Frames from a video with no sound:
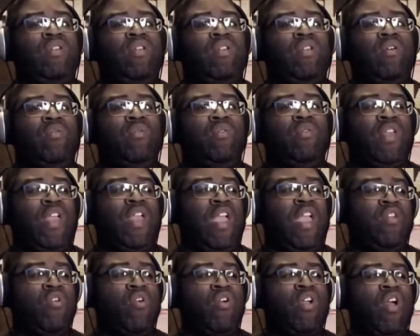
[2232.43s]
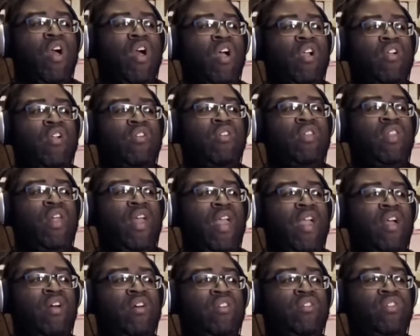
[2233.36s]
you know, Kador conquered
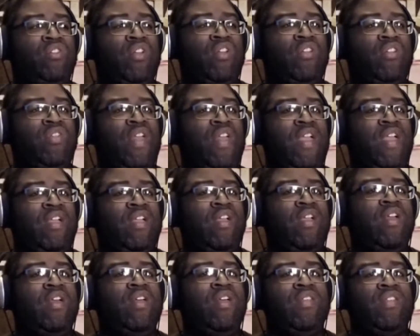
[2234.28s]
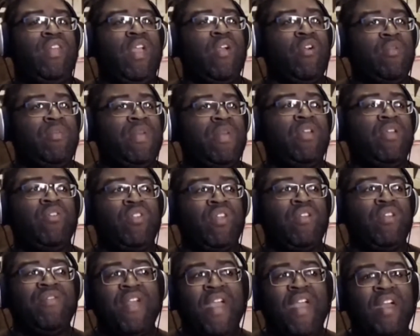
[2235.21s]
Lael, so you'd think they would be
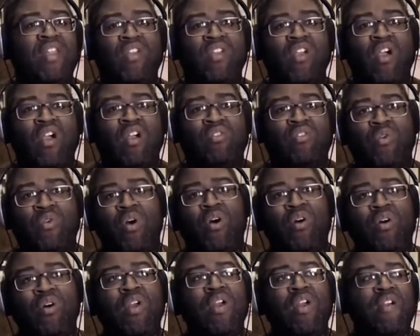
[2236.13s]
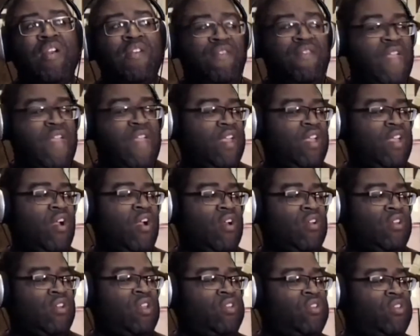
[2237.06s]
using vanguards. Well,
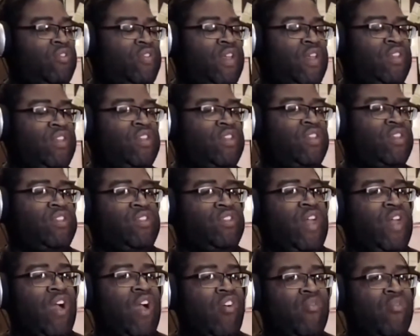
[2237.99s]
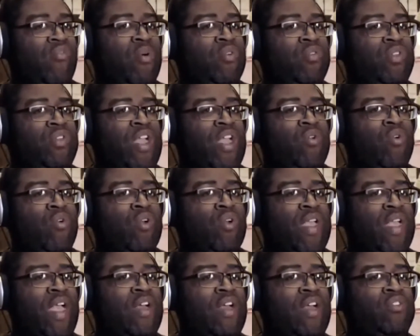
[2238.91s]
vanguard doesn't fit to the style of most Kador
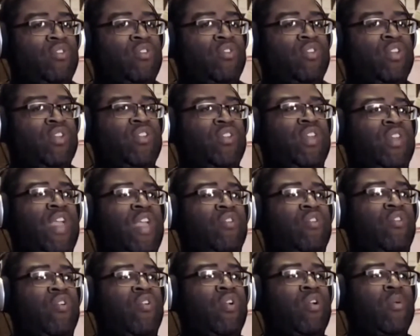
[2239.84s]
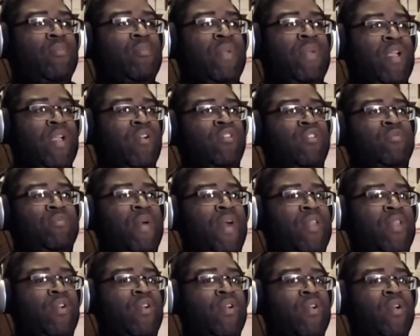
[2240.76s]
casters because at Kador, bigger is
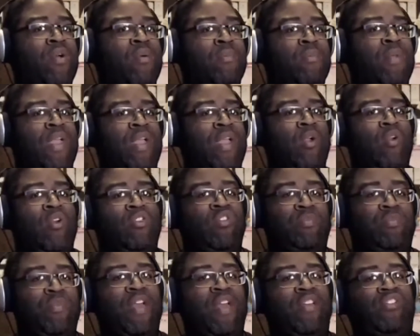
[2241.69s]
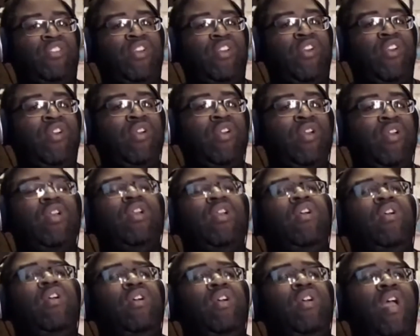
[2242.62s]
better, bigger is smashier.
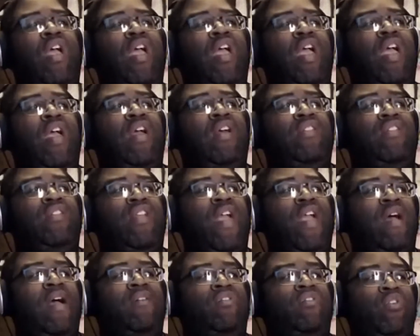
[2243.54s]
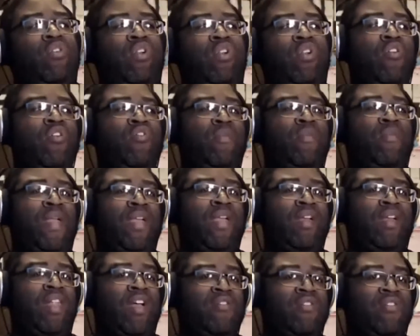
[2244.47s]
And you have Zorkova being
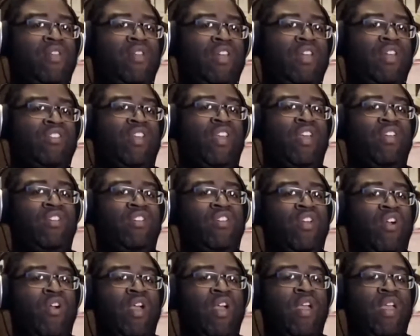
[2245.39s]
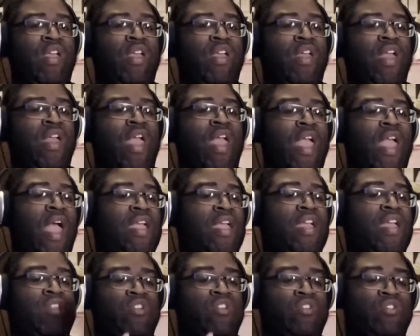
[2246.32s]
clever like she is going, hey, I
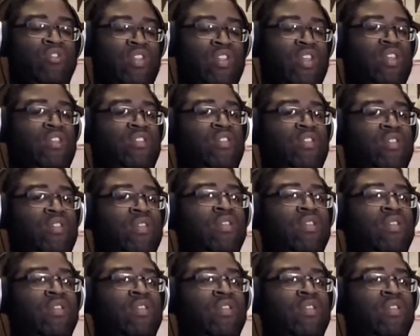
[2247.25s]
can use these.